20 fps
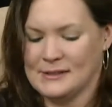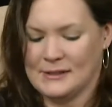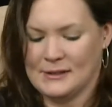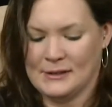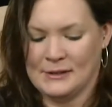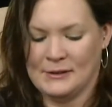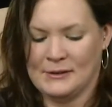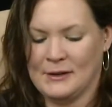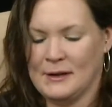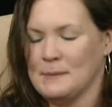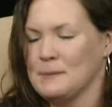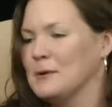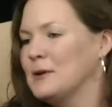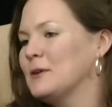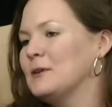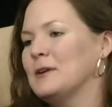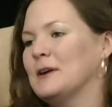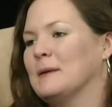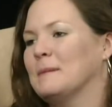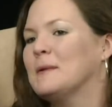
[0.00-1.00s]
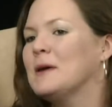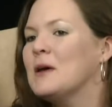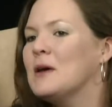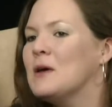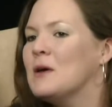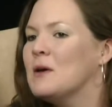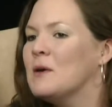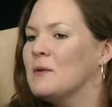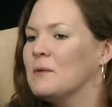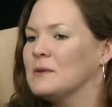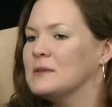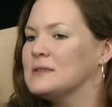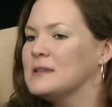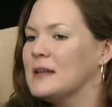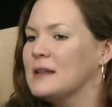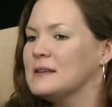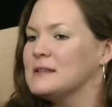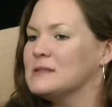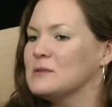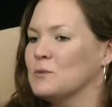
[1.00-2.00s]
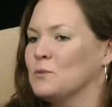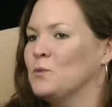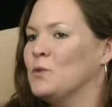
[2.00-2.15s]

like a great program. Well, tell us,